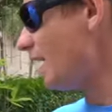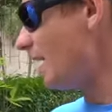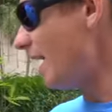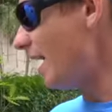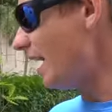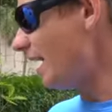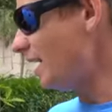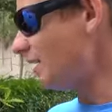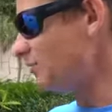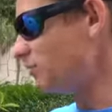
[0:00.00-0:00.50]

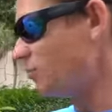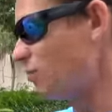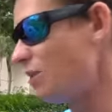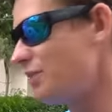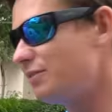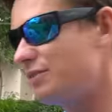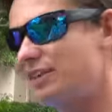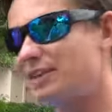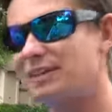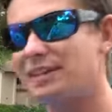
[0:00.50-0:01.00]
And
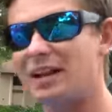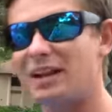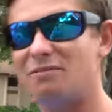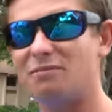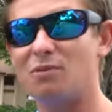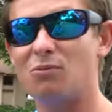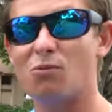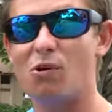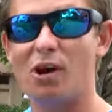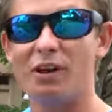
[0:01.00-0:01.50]
one thing that I've
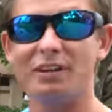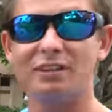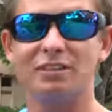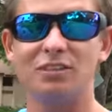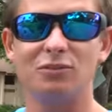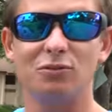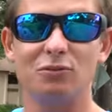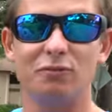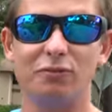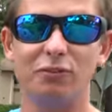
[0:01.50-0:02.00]
been wanting to
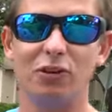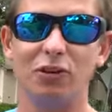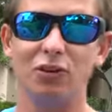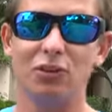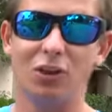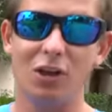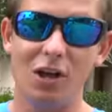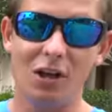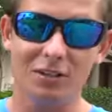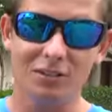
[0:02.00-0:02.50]
do for a
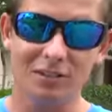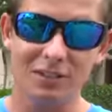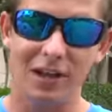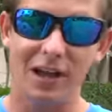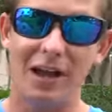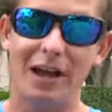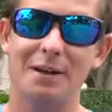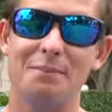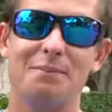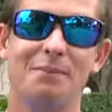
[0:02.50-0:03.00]
long
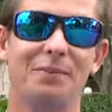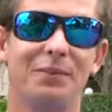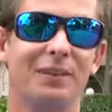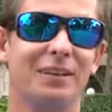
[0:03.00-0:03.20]
time